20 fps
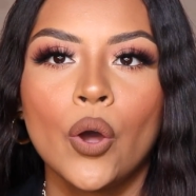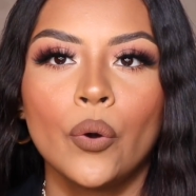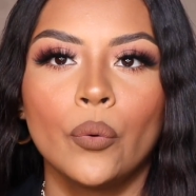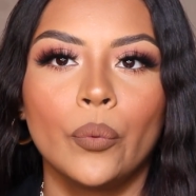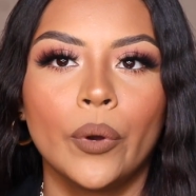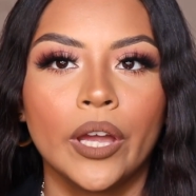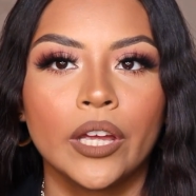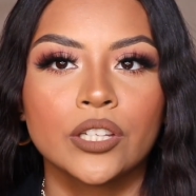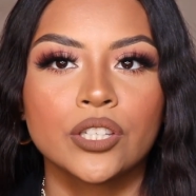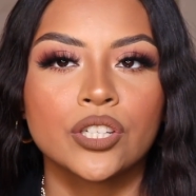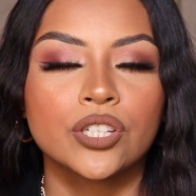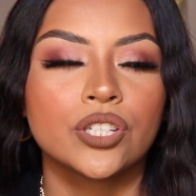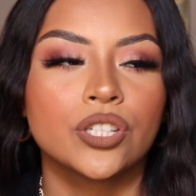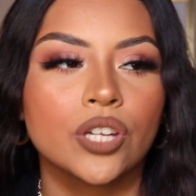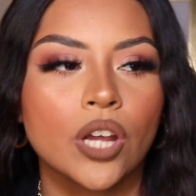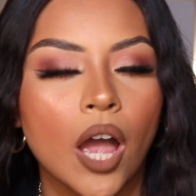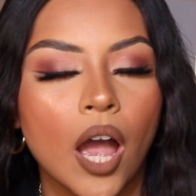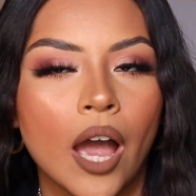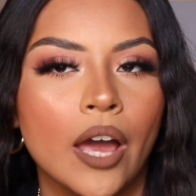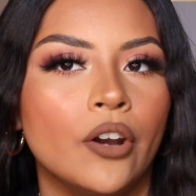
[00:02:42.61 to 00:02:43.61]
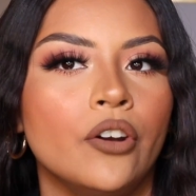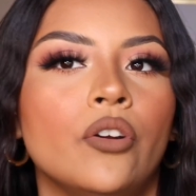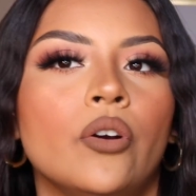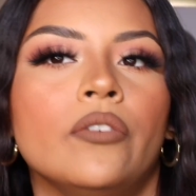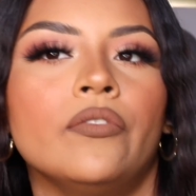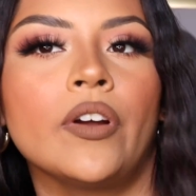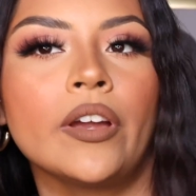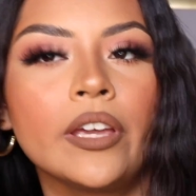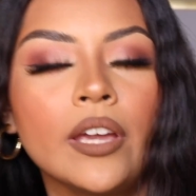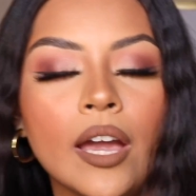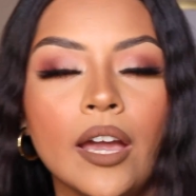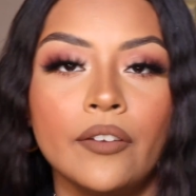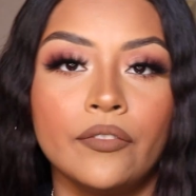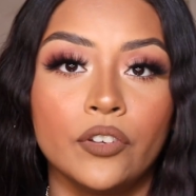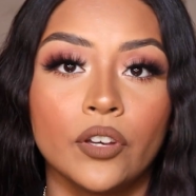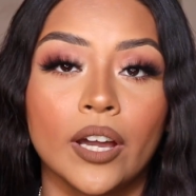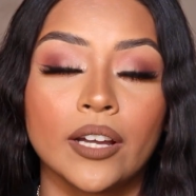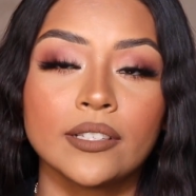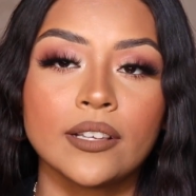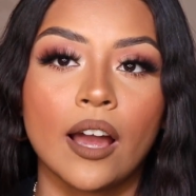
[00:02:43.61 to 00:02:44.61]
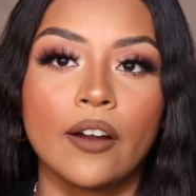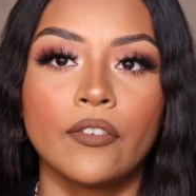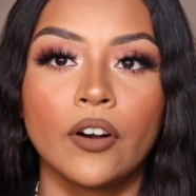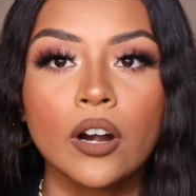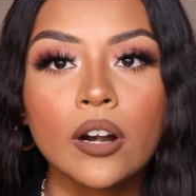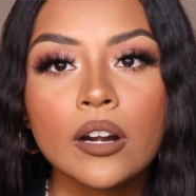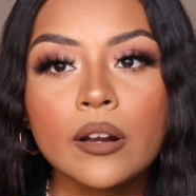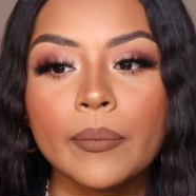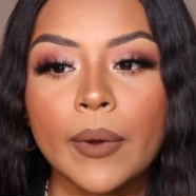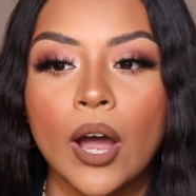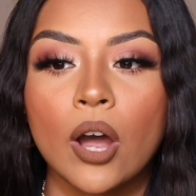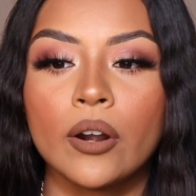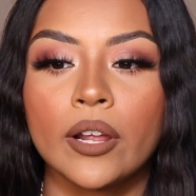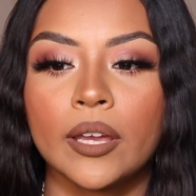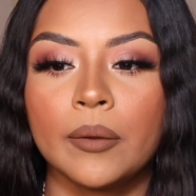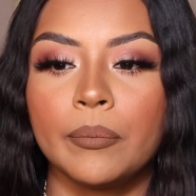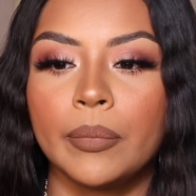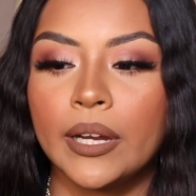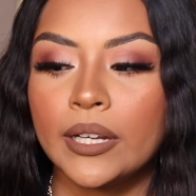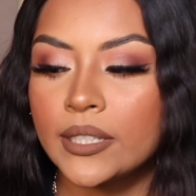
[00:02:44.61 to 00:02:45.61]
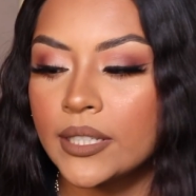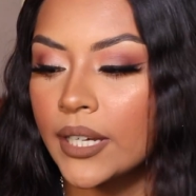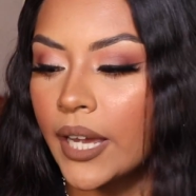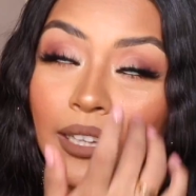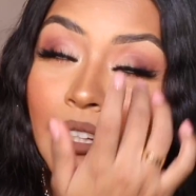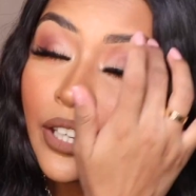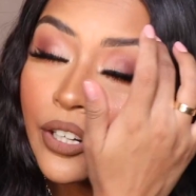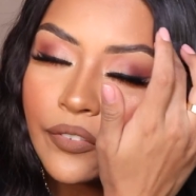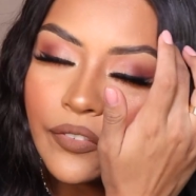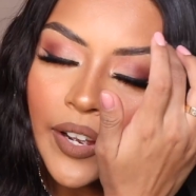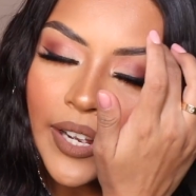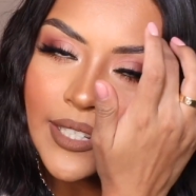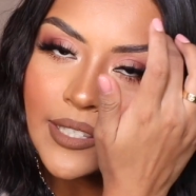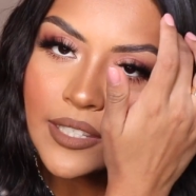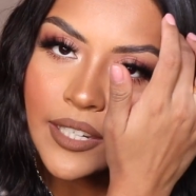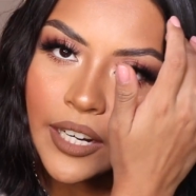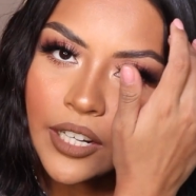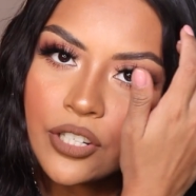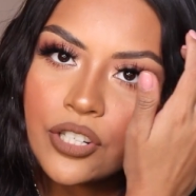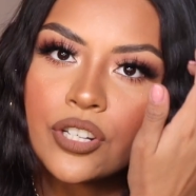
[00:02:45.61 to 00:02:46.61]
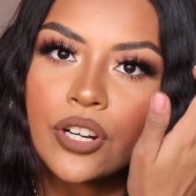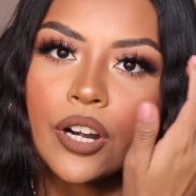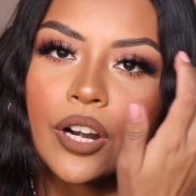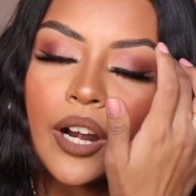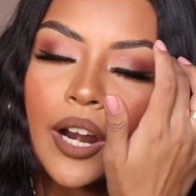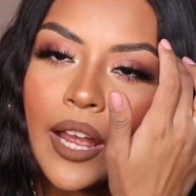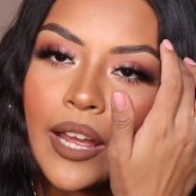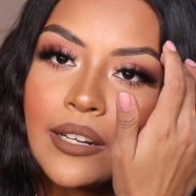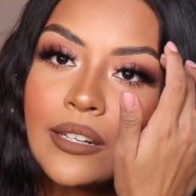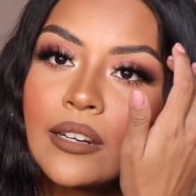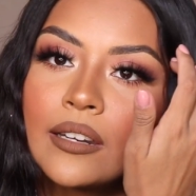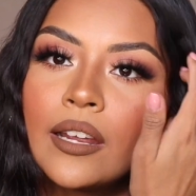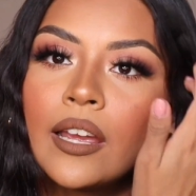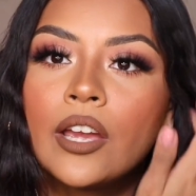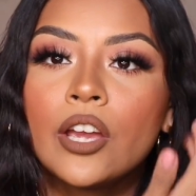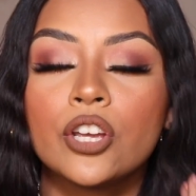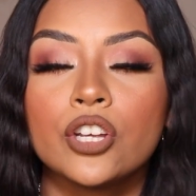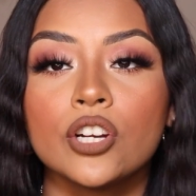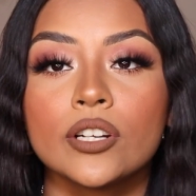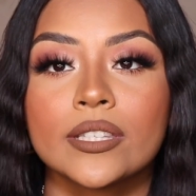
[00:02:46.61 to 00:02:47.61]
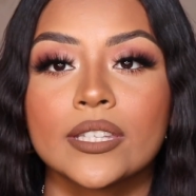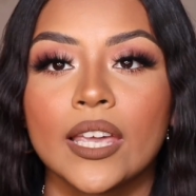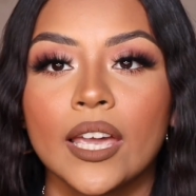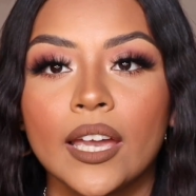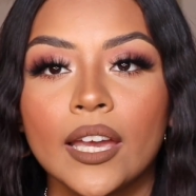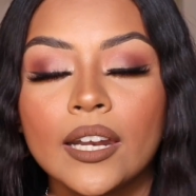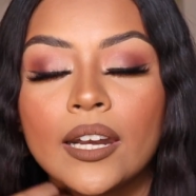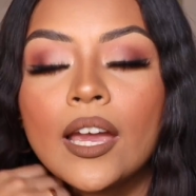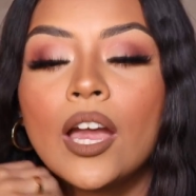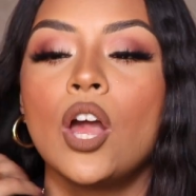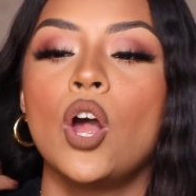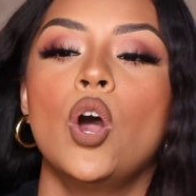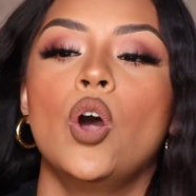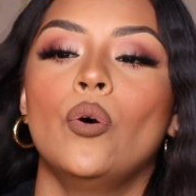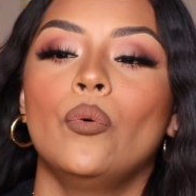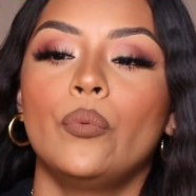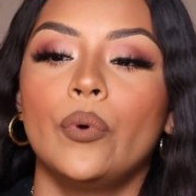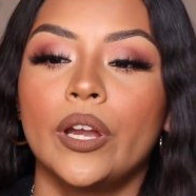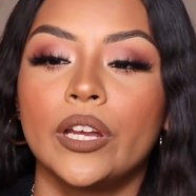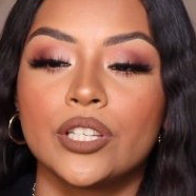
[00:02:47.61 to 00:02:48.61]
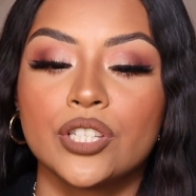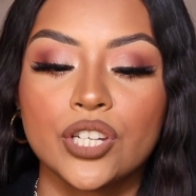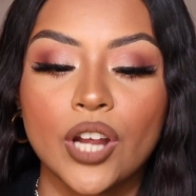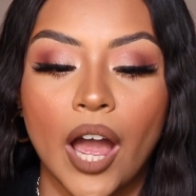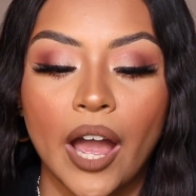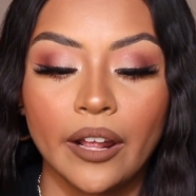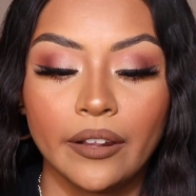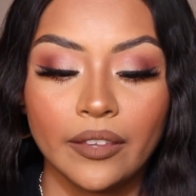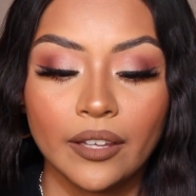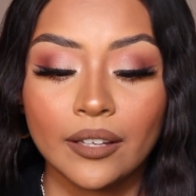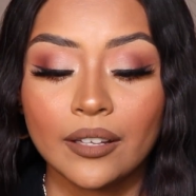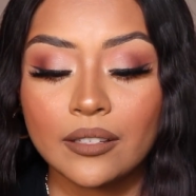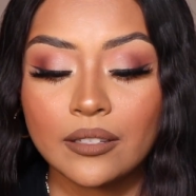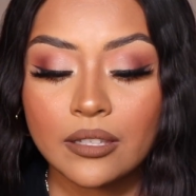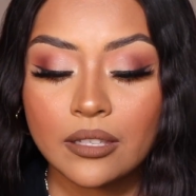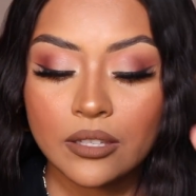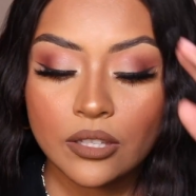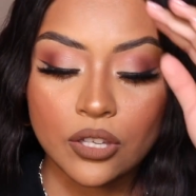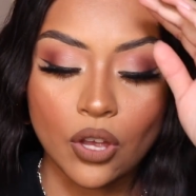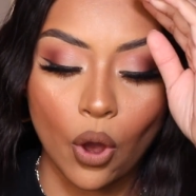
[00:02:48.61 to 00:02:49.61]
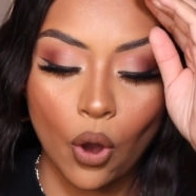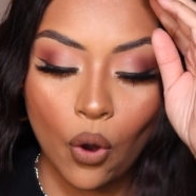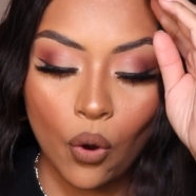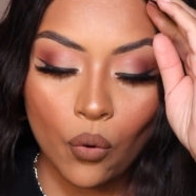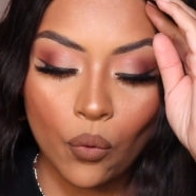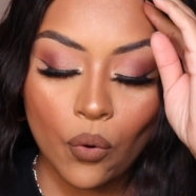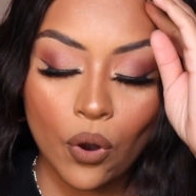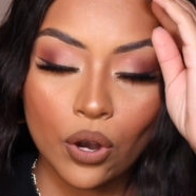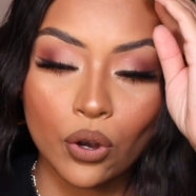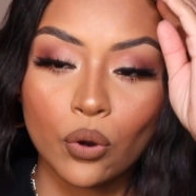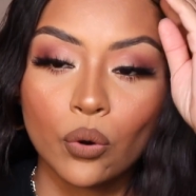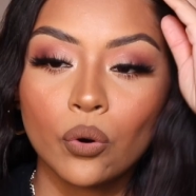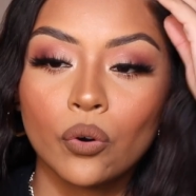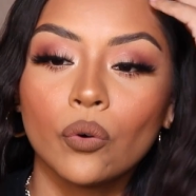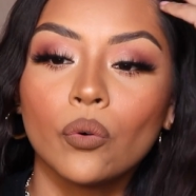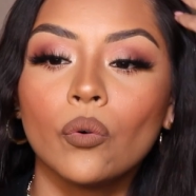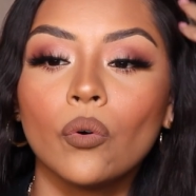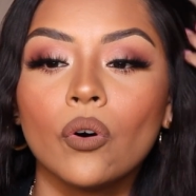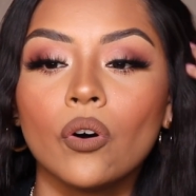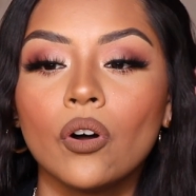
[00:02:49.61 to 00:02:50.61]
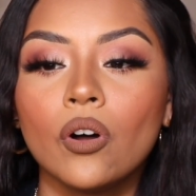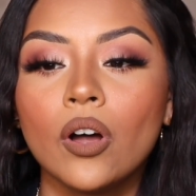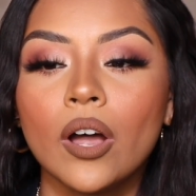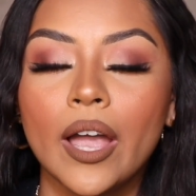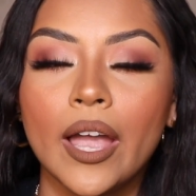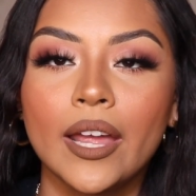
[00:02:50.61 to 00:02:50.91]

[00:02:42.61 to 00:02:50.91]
which I don't know if you guys have heard about it, but it clarifies texture and your skin, which I think it's so cool.